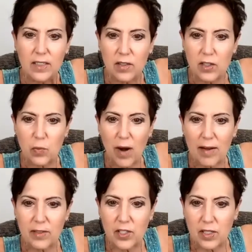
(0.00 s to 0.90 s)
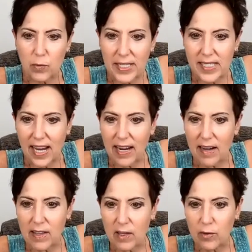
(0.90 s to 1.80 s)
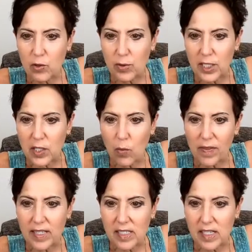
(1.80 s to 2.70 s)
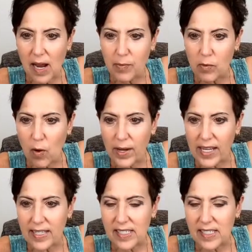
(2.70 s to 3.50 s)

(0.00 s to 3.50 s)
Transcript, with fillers: Do the sprouts retain their nutrition when they stop growing,